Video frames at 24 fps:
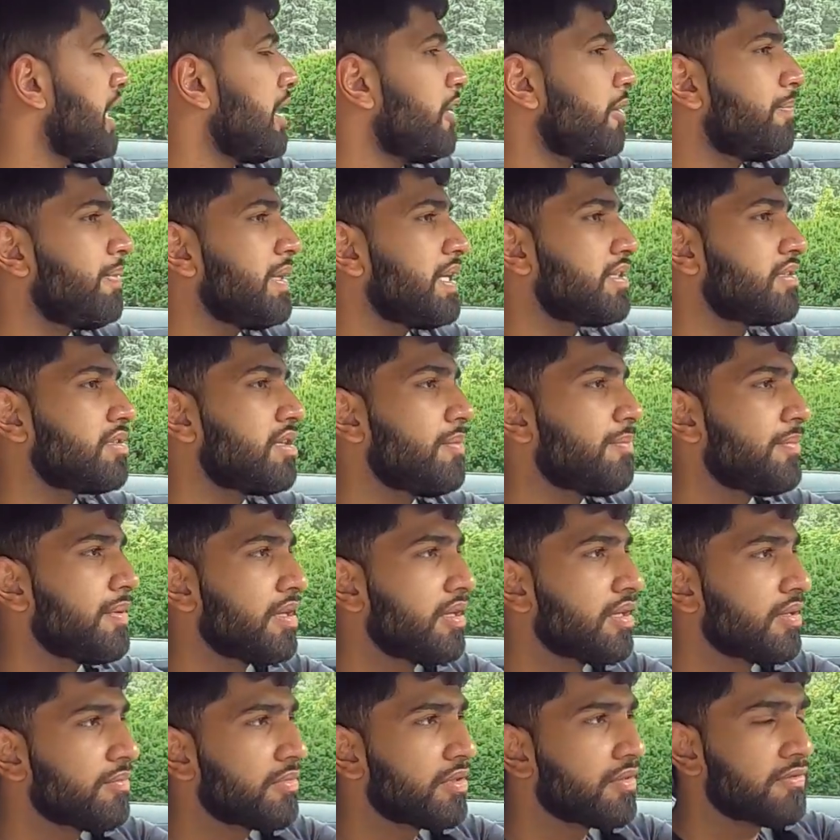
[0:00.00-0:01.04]
and how it picks up
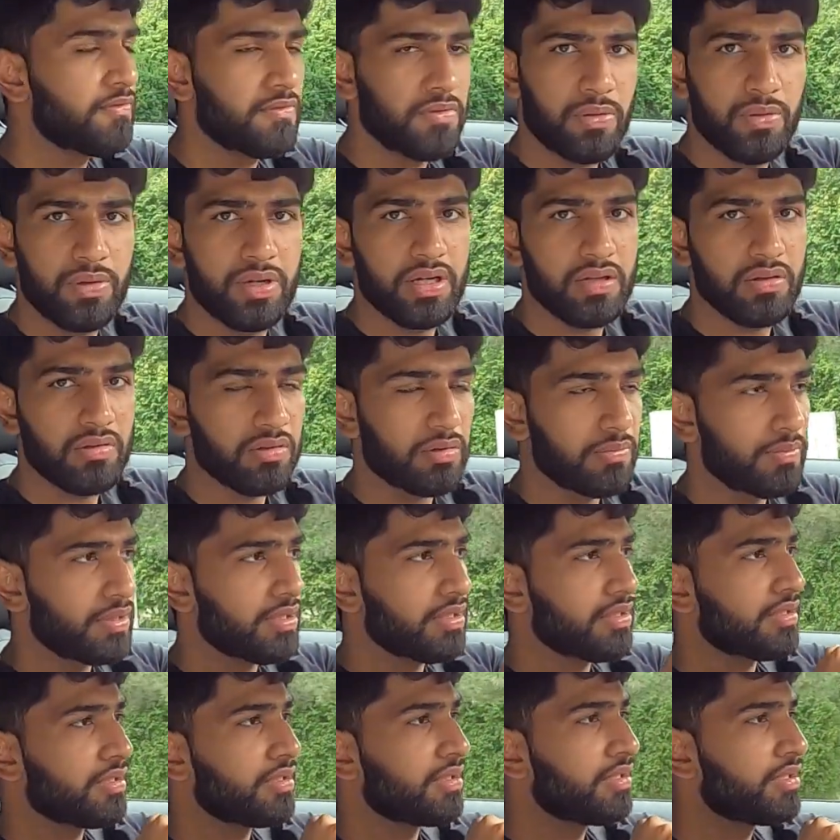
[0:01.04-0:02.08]
here. I'm gonna floor it a little
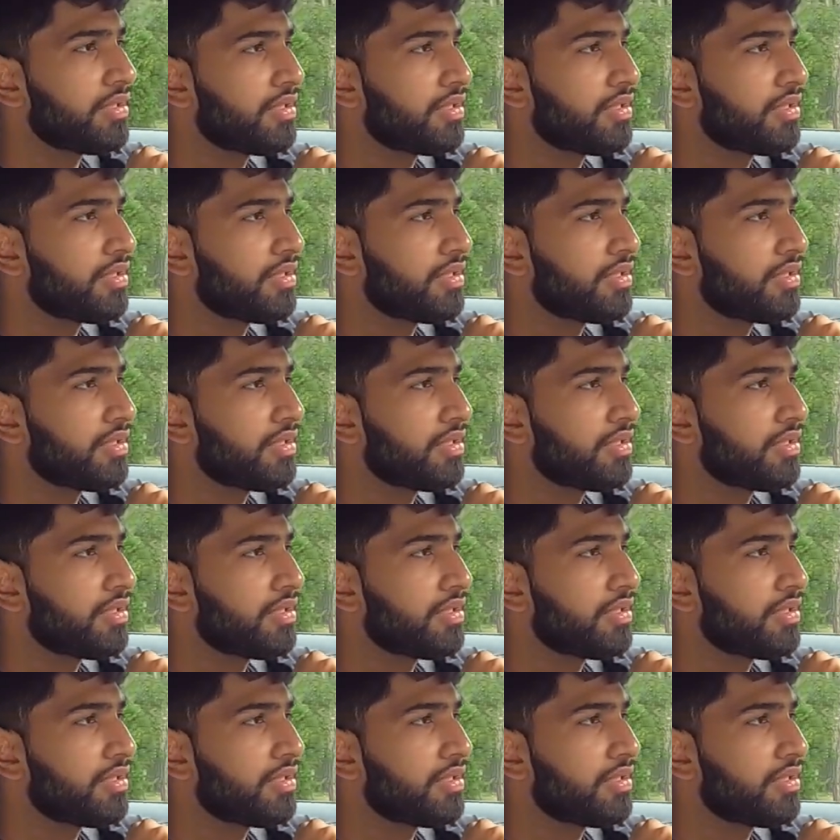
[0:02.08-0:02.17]
bit.